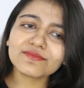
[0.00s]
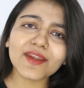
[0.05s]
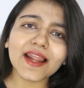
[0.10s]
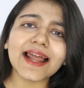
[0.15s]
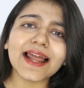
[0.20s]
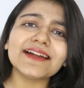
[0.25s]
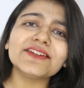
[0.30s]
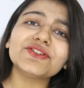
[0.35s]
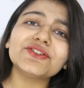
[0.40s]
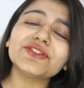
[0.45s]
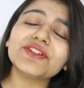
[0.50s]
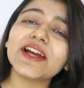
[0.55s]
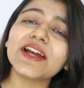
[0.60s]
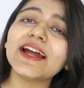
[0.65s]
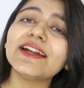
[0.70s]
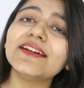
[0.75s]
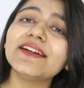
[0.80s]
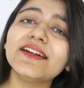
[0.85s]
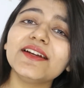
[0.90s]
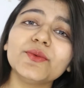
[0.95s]
And today
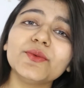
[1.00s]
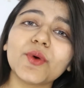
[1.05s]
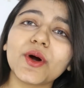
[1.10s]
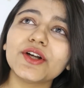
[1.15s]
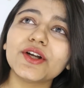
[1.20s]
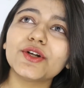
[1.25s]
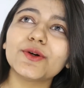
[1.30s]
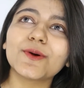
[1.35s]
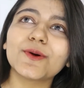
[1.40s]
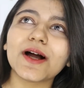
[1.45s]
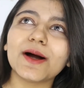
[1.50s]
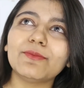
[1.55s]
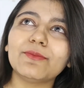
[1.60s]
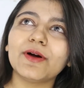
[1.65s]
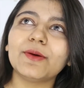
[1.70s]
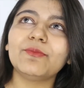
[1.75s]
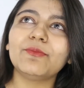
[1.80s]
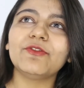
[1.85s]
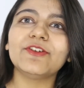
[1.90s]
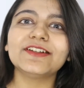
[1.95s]
I didn't want to come
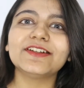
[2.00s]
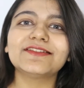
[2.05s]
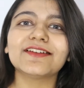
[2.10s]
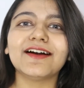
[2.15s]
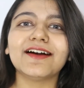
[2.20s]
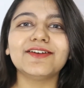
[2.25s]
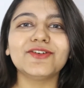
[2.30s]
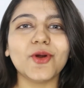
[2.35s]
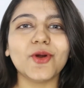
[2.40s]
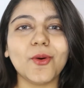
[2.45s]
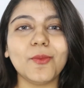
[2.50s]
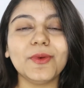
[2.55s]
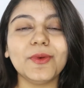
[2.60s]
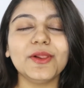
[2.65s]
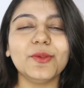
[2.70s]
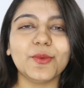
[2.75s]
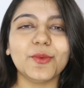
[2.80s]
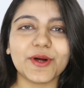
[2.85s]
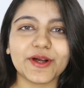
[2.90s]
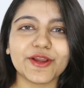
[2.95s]
up with a
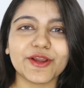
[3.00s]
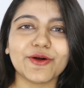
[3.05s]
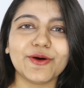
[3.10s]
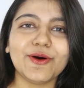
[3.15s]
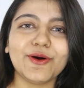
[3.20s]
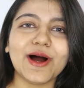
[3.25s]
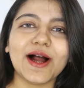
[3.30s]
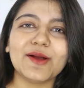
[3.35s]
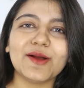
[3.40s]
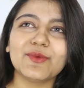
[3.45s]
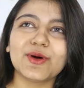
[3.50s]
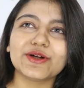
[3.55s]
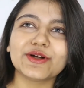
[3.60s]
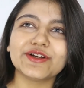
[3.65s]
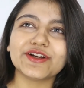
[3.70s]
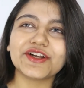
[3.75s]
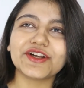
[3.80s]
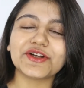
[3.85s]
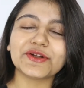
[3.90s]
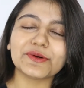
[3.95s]
normal video. I
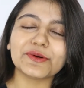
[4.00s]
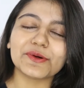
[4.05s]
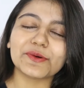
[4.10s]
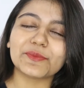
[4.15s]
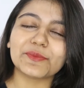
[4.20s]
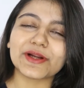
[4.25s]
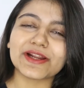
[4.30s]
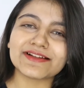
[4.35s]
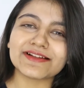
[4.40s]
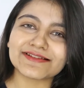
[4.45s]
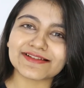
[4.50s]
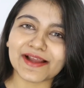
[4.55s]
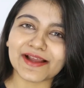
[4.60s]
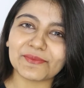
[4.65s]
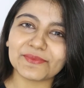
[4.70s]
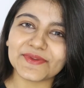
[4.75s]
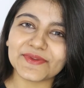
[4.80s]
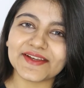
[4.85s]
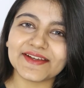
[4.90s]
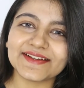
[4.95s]
wanted to bring
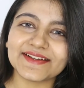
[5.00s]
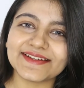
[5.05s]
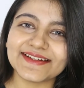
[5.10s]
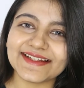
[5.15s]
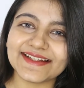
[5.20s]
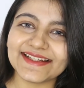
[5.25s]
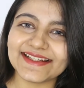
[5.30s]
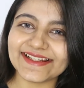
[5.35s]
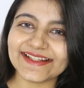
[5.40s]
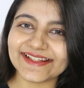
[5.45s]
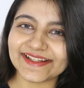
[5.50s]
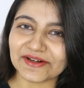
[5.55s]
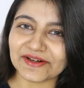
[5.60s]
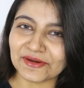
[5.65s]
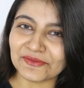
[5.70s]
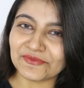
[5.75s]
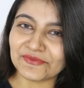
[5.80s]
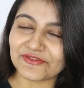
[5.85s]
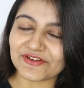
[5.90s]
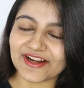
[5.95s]
something really
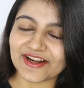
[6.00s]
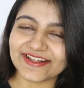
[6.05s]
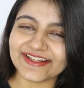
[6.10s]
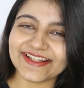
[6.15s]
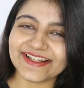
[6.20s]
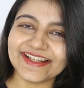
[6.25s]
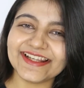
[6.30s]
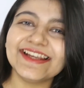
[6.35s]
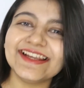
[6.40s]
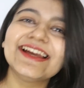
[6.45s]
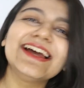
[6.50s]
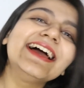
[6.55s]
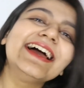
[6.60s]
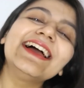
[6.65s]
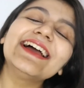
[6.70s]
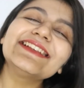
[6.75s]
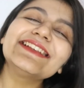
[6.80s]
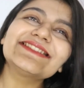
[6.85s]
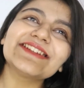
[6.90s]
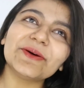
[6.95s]
funny,
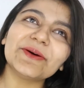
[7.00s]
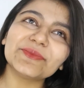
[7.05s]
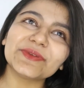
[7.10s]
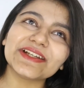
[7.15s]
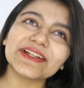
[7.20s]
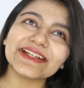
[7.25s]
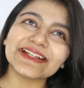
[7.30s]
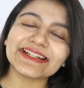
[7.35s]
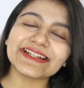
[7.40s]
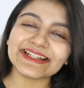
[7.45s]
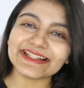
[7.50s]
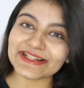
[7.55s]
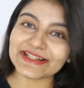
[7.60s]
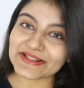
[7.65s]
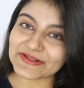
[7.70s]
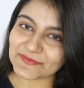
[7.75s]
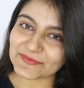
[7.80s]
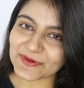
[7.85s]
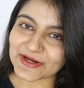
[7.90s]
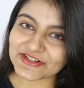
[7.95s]
something
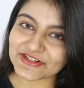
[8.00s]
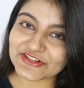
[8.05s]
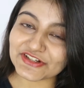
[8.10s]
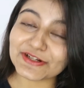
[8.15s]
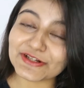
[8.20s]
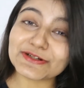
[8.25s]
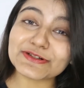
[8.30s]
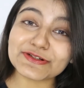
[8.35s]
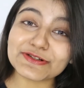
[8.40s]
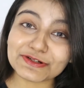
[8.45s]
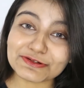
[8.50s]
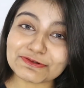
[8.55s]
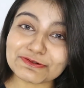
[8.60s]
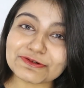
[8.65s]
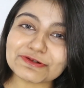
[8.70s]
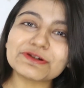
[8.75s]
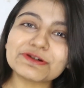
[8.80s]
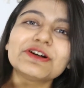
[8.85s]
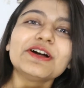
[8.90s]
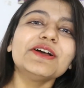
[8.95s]
really special
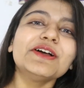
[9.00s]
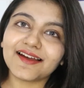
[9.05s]
too.